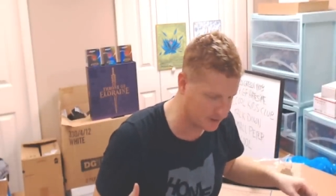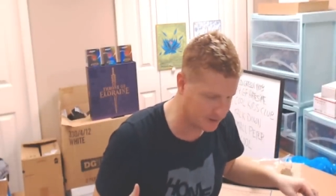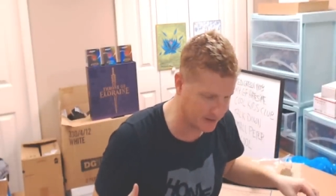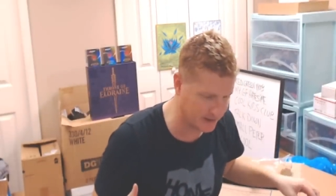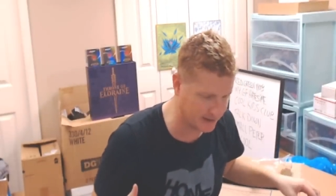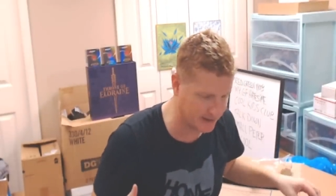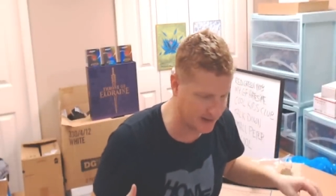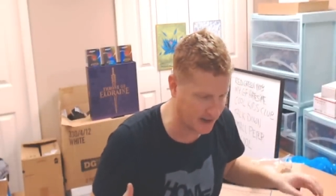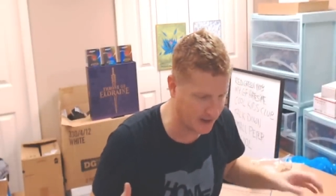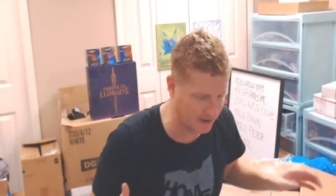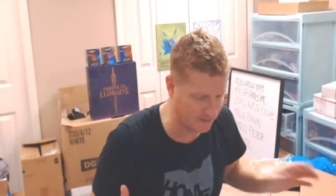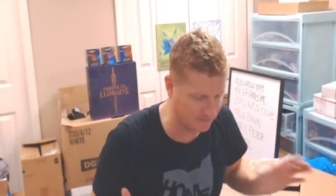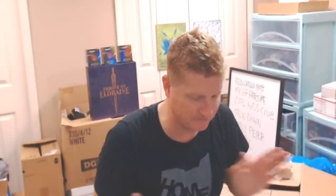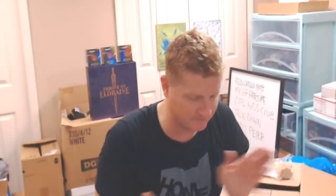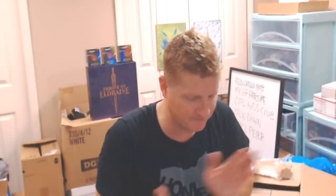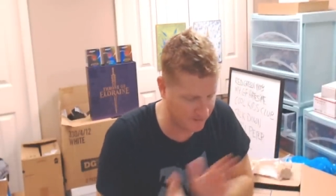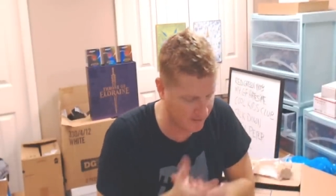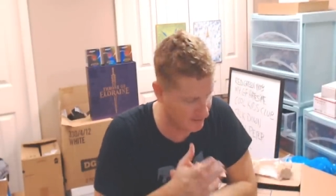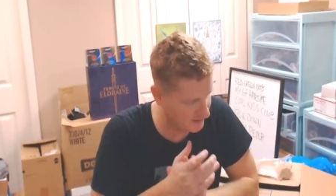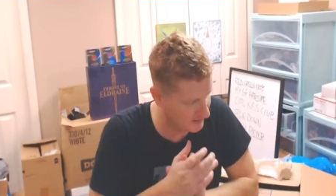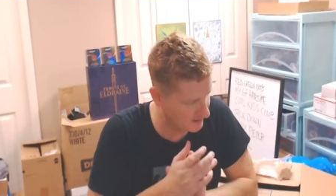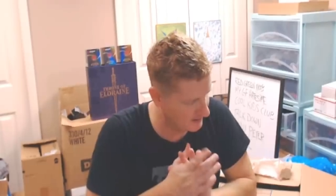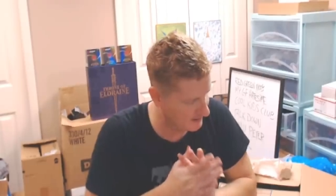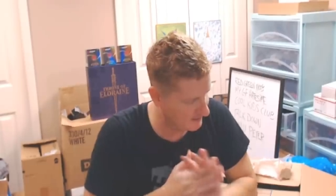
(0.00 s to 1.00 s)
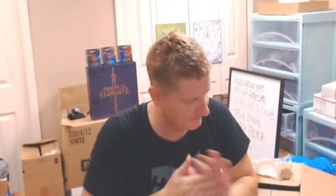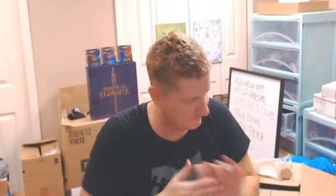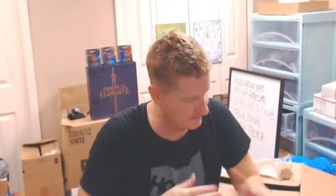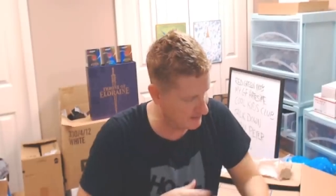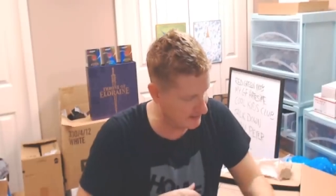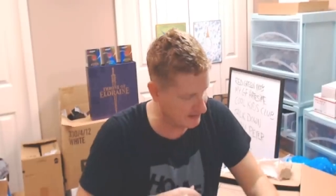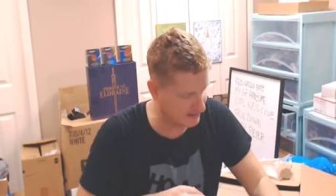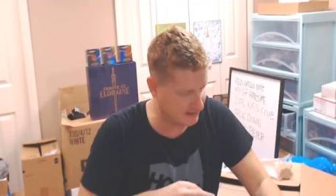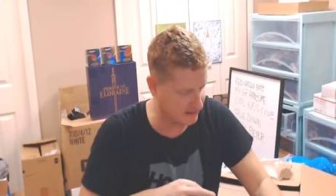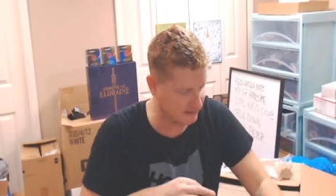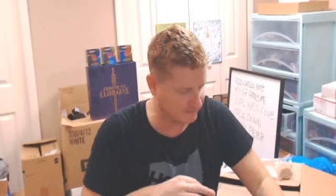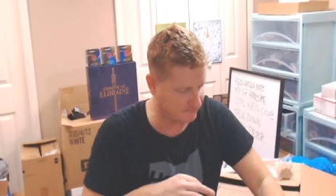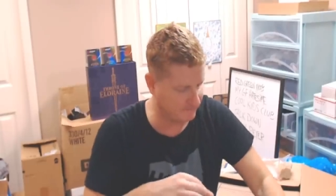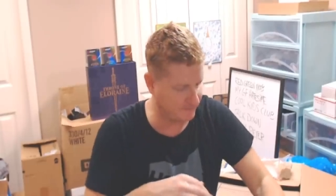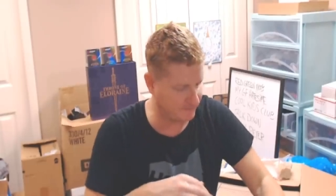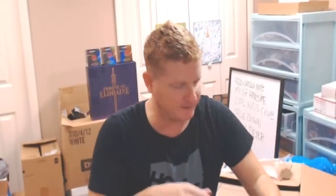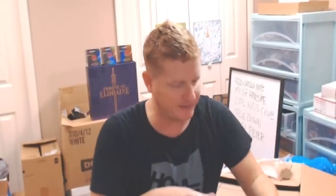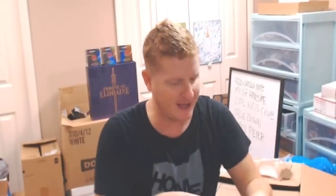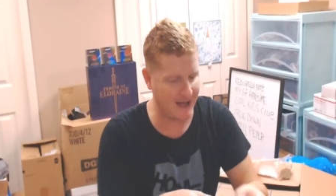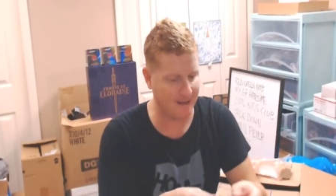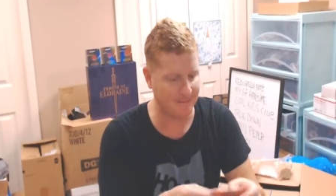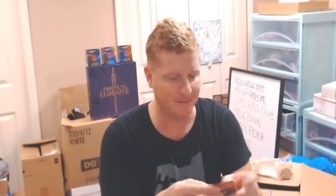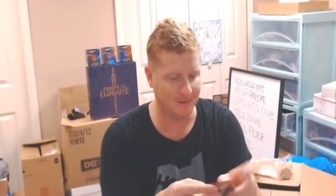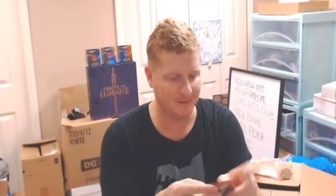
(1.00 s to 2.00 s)
right now. This is
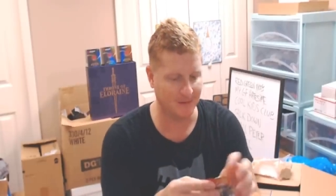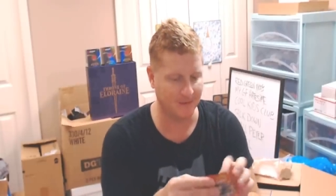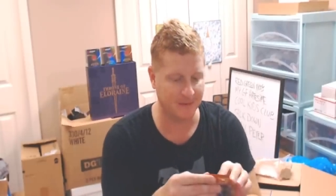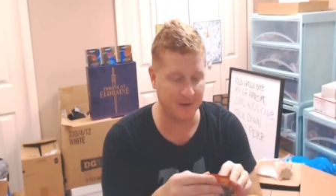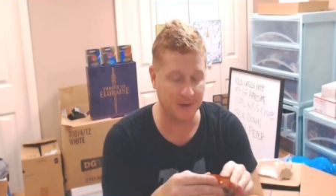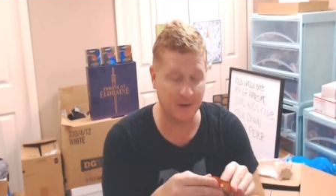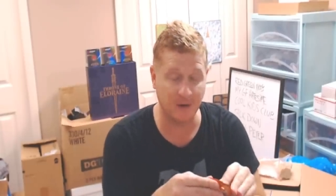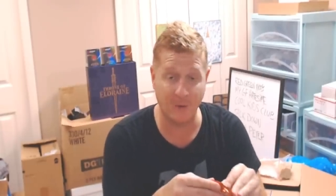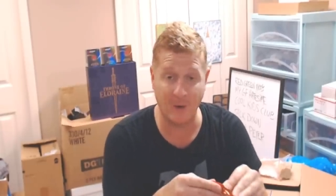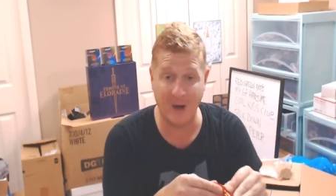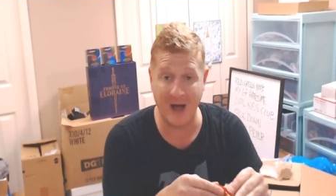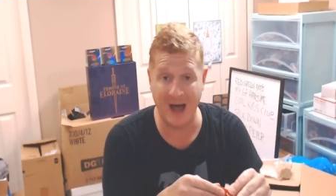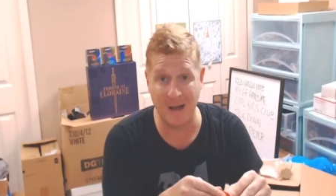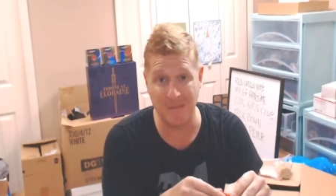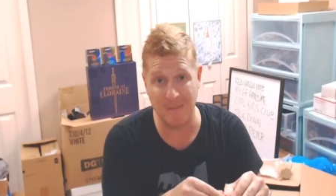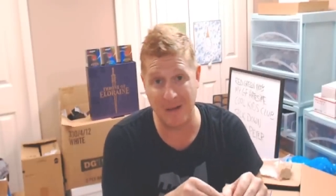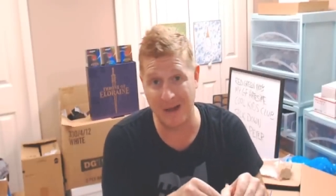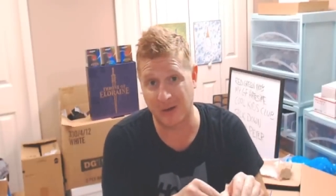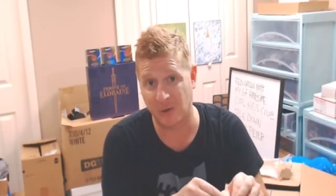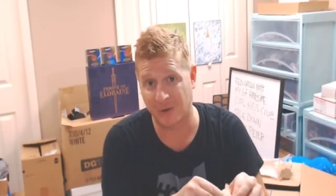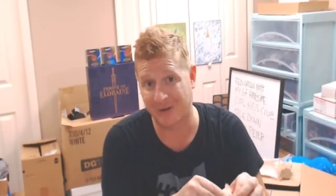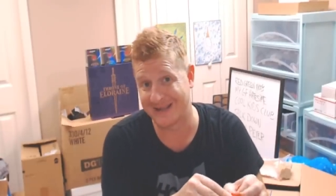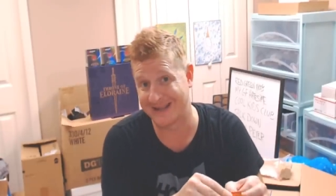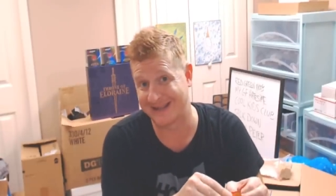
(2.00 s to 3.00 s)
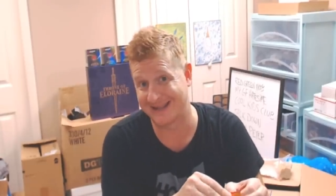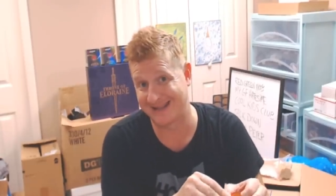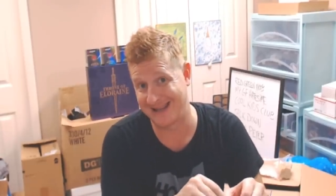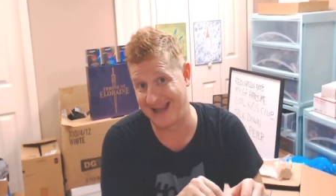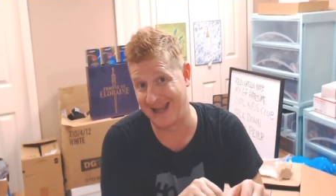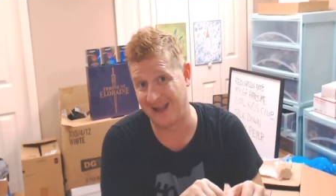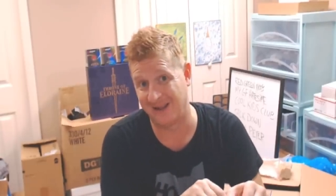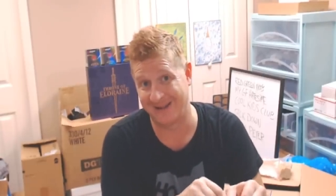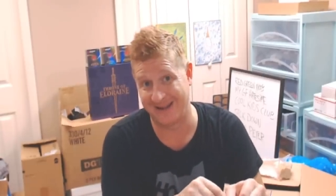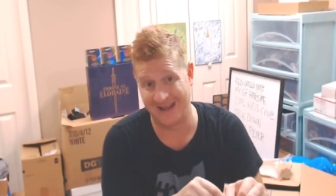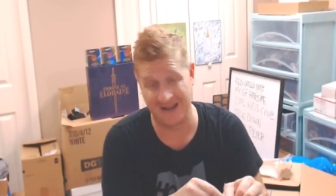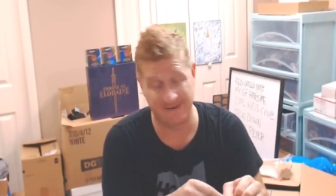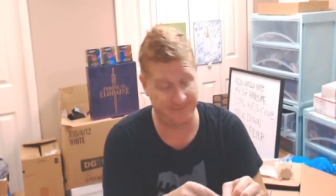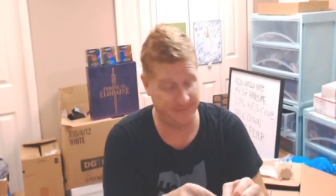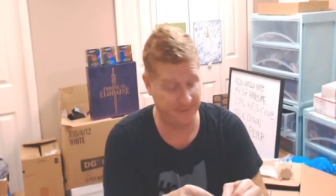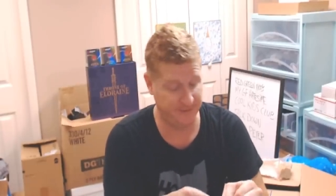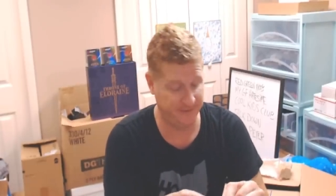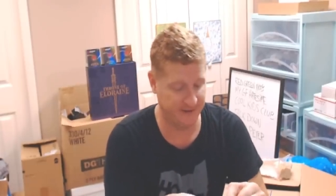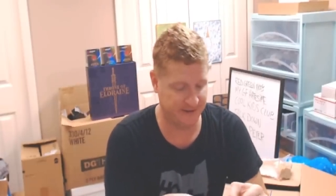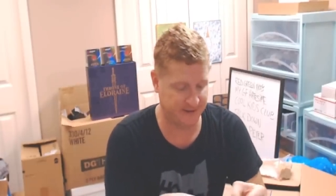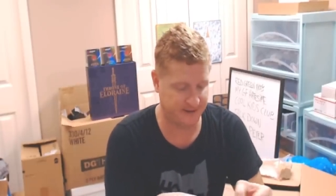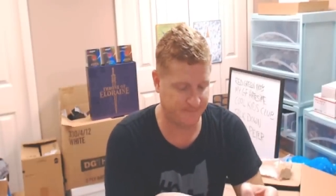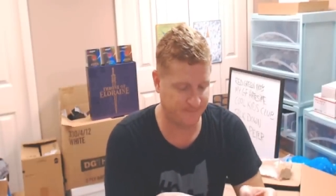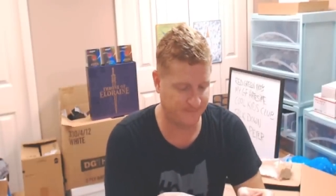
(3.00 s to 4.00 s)
phenomenal. You know what? I might go get a salad after
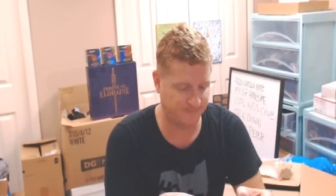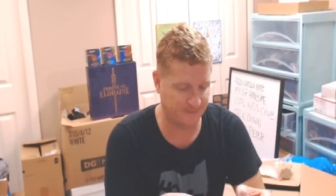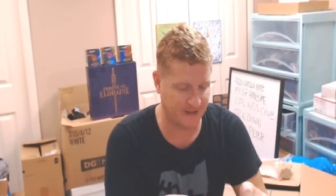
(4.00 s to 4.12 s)
this.